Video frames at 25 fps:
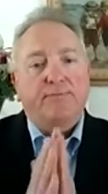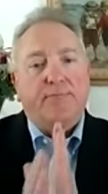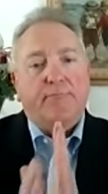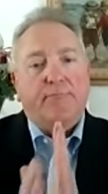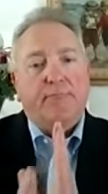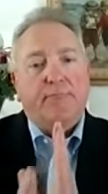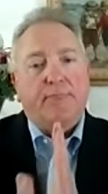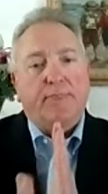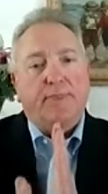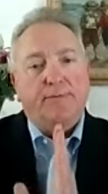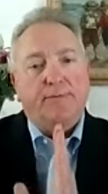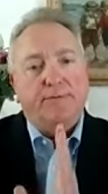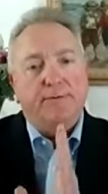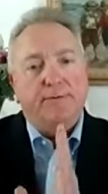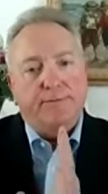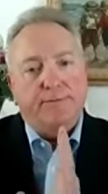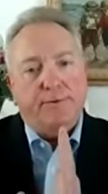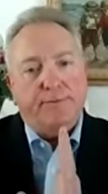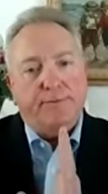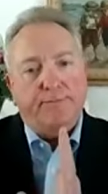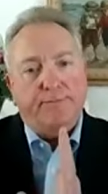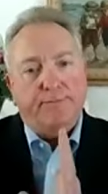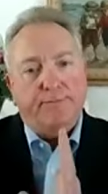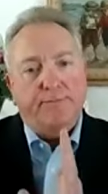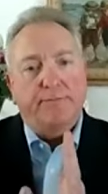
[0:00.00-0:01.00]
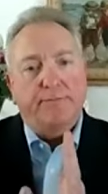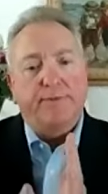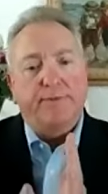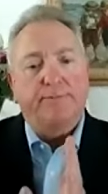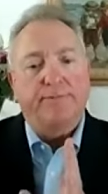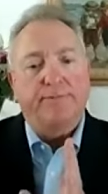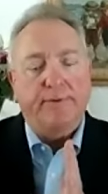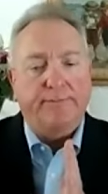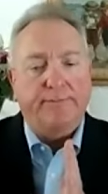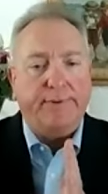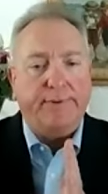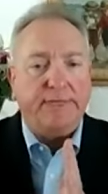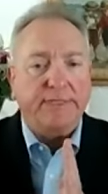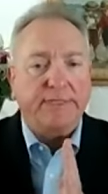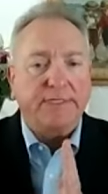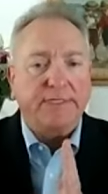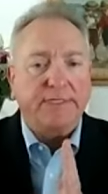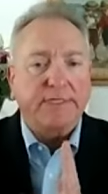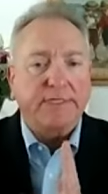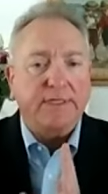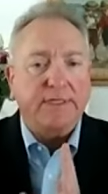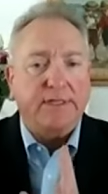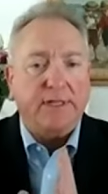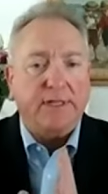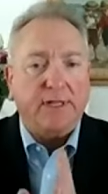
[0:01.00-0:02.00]
the, the, the, the best
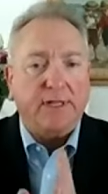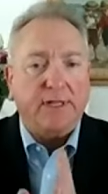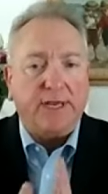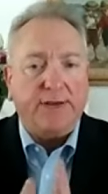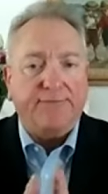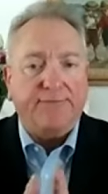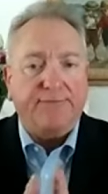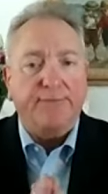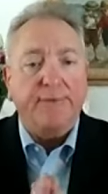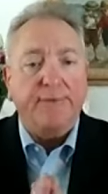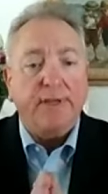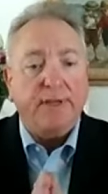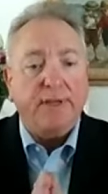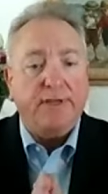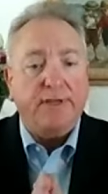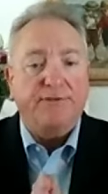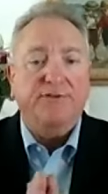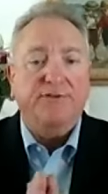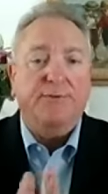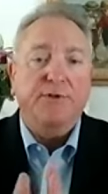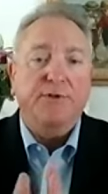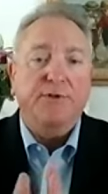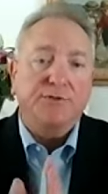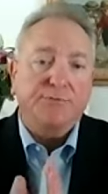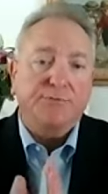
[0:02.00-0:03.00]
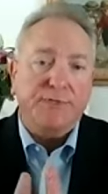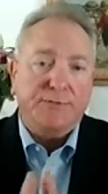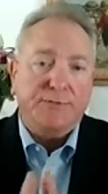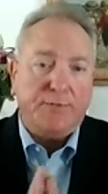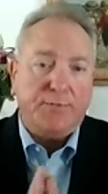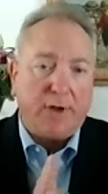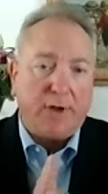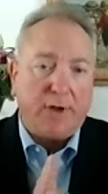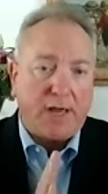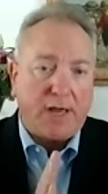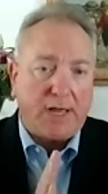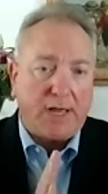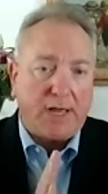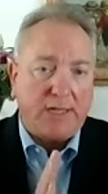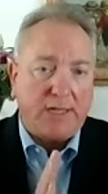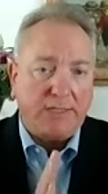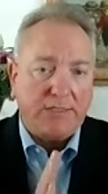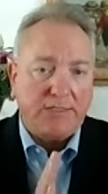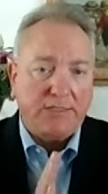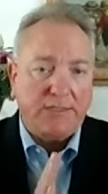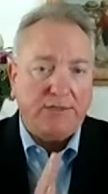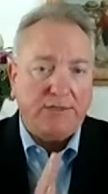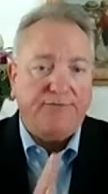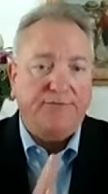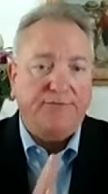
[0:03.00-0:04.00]
client for me is somebody who's
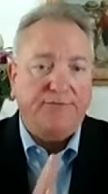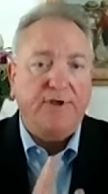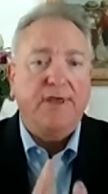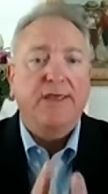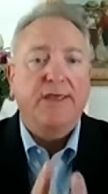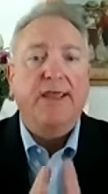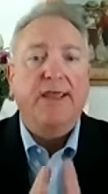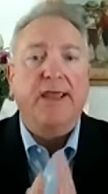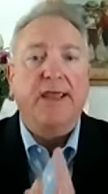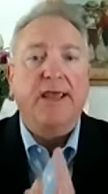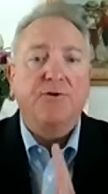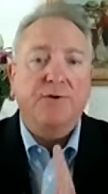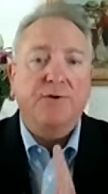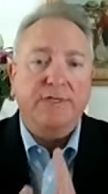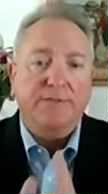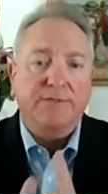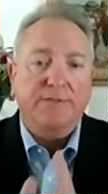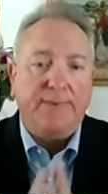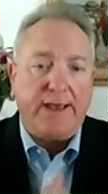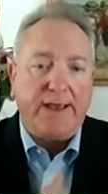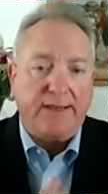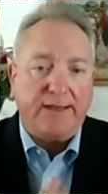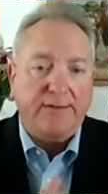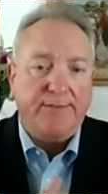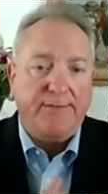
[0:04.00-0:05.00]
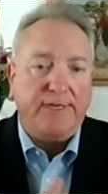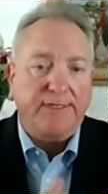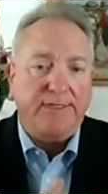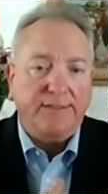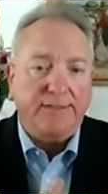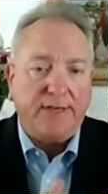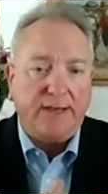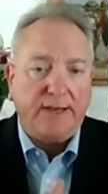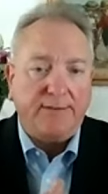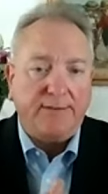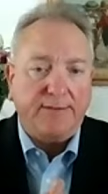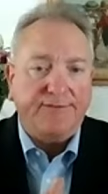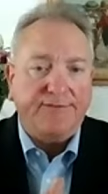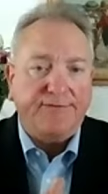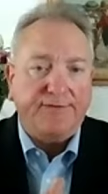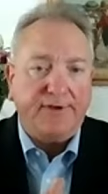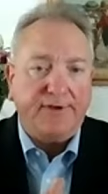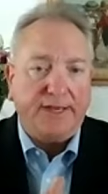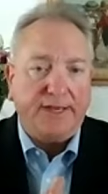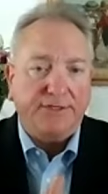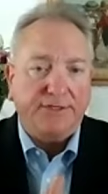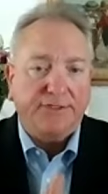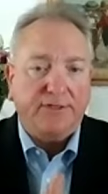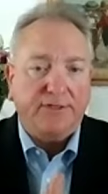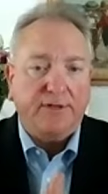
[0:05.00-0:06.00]
responsive and who gets back to me in a timely
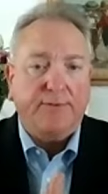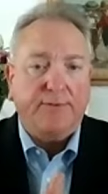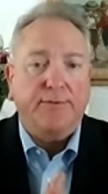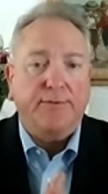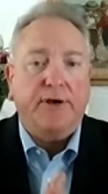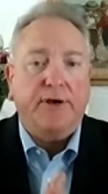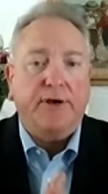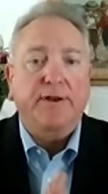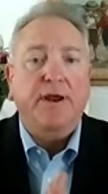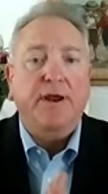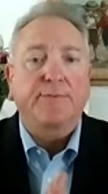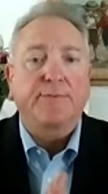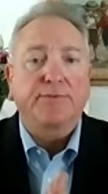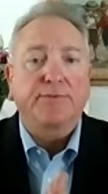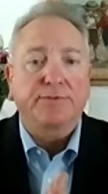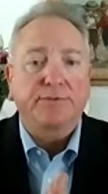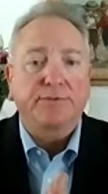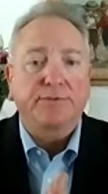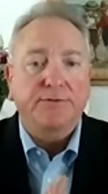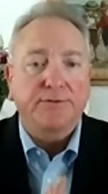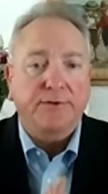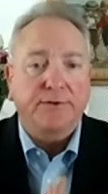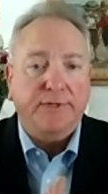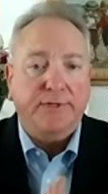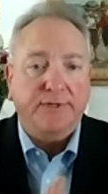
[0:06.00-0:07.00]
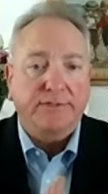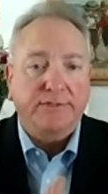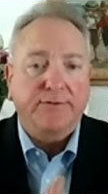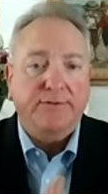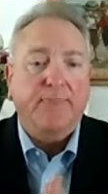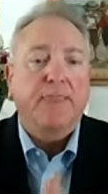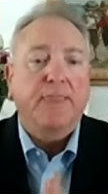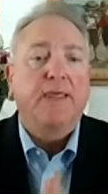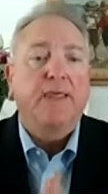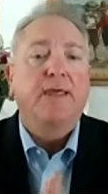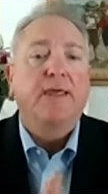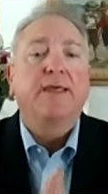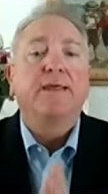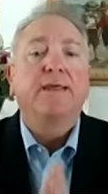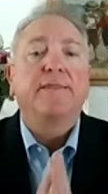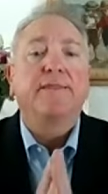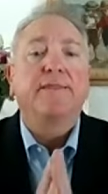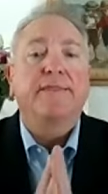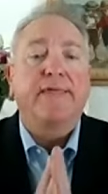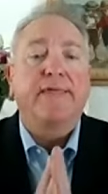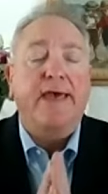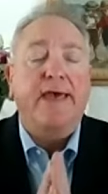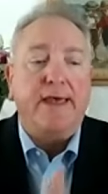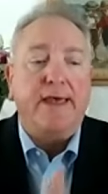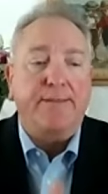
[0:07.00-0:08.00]
fashion about opportunities.
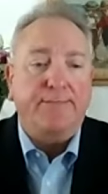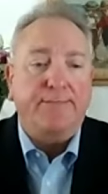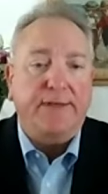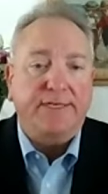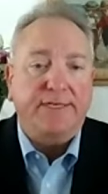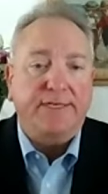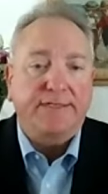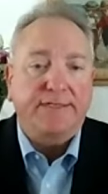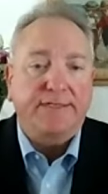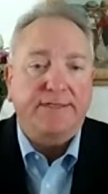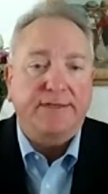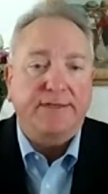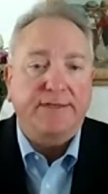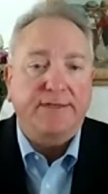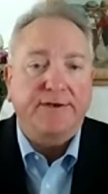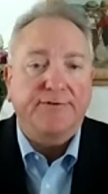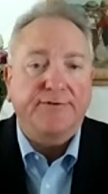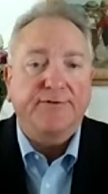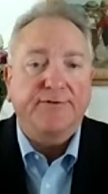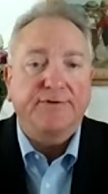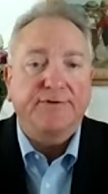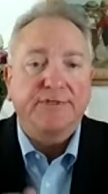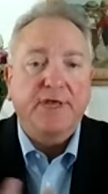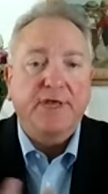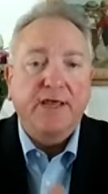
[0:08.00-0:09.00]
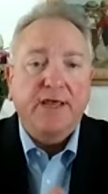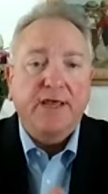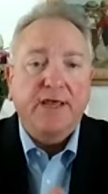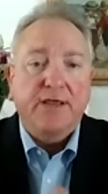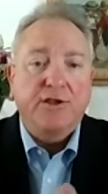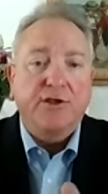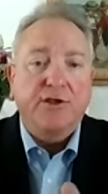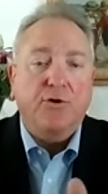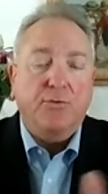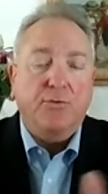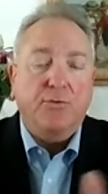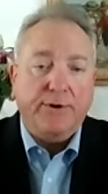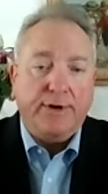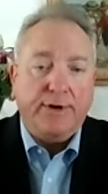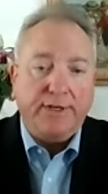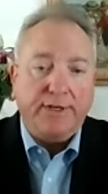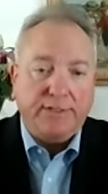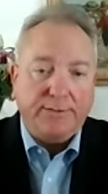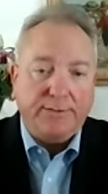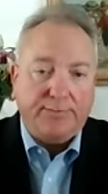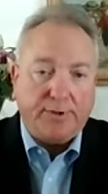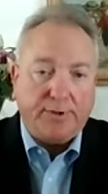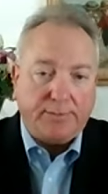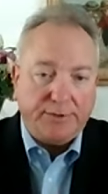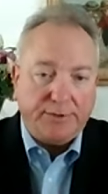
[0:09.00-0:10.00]
That makes a difference. You know, we were at the
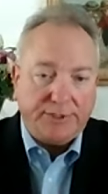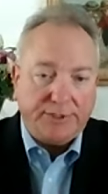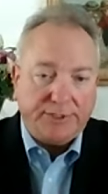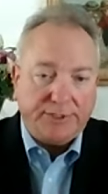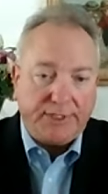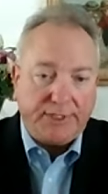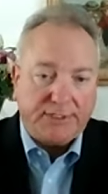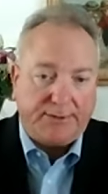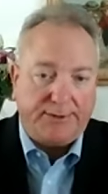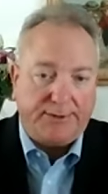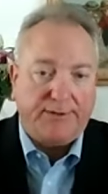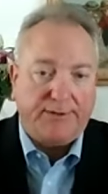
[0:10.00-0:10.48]
publicity summit a